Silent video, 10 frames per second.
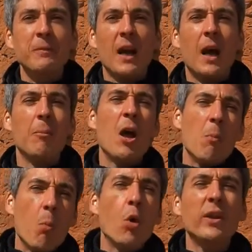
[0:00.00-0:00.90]
Um,
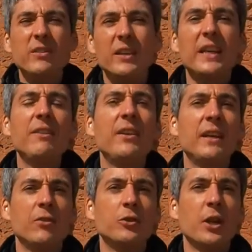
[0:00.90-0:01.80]
mornings and
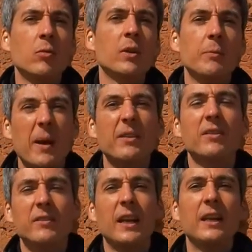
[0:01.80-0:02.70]
evenings are generally best.
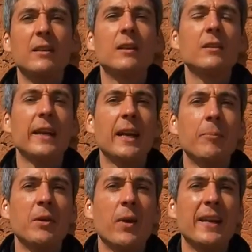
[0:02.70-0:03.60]
It's getting a little late on
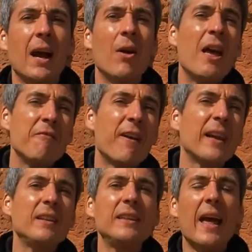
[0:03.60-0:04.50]
me right now.
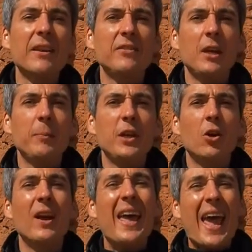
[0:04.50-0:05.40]
Finally, last tip
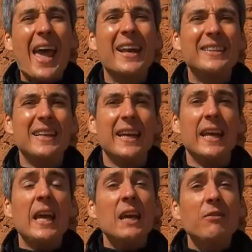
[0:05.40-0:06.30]
here, editing.
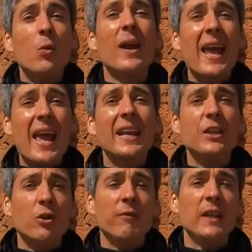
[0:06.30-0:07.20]
If you want to edit
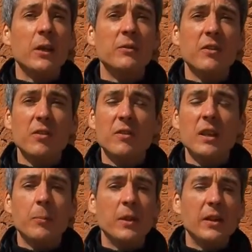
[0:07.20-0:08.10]
your videos, this is
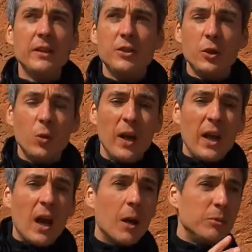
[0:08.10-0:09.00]
the ability to
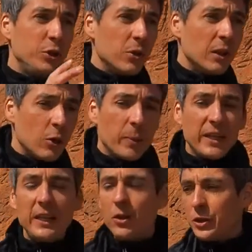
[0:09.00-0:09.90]
um, shoot a little bit
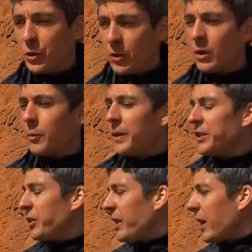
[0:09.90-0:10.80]
here, shoot a little bit
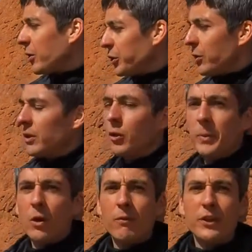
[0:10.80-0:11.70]
there, shoot a little
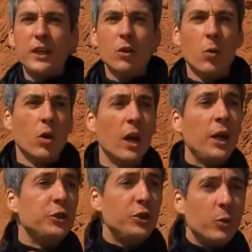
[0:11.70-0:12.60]
bit over here, or
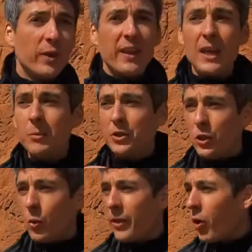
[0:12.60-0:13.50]
shoot with him,
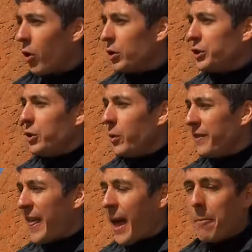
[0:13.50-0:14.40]
shoot with her, shoot
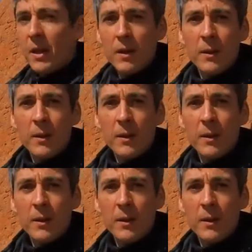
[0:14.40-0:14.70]
with them.